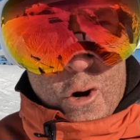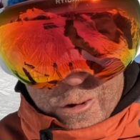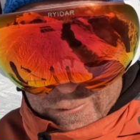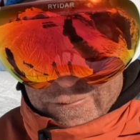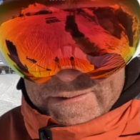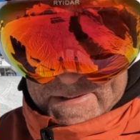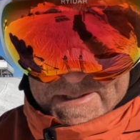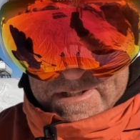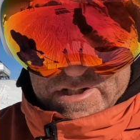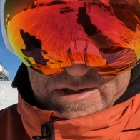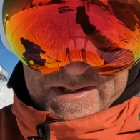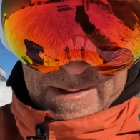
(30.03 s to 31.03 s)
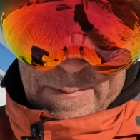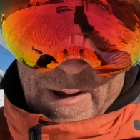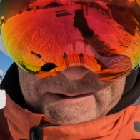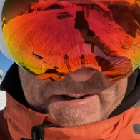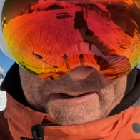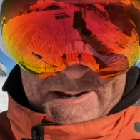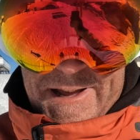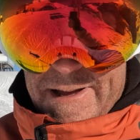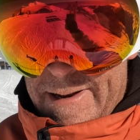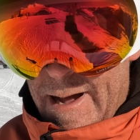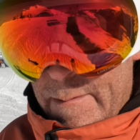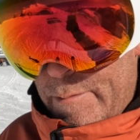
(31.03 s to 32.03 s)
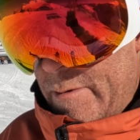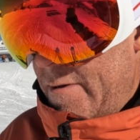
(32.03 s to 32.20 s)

hordes are just about to turn up